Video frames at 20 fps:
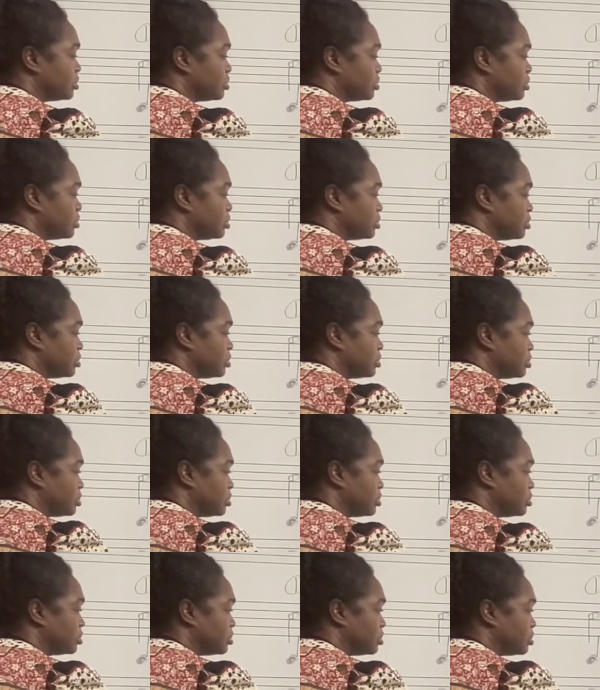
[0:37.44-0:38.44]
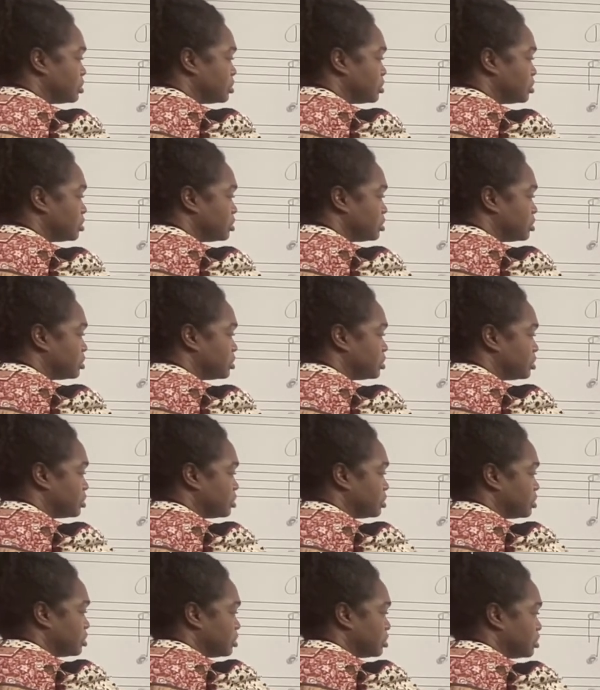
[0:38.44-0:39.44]

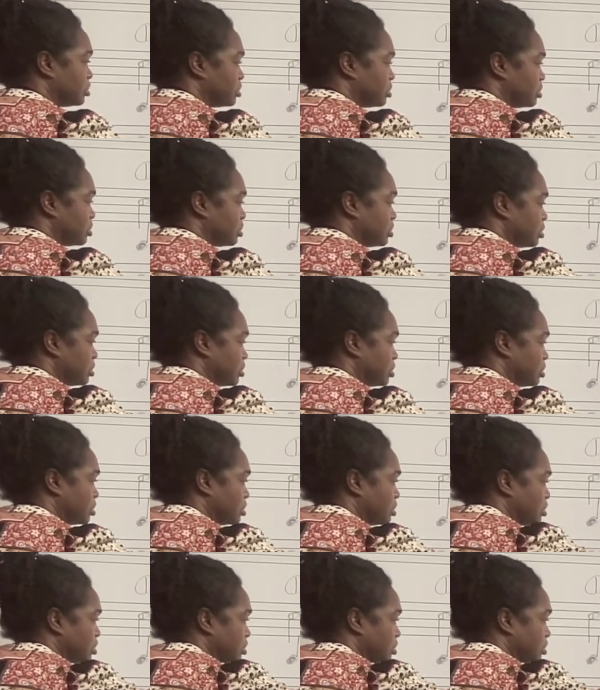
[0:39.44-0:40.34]
(silence)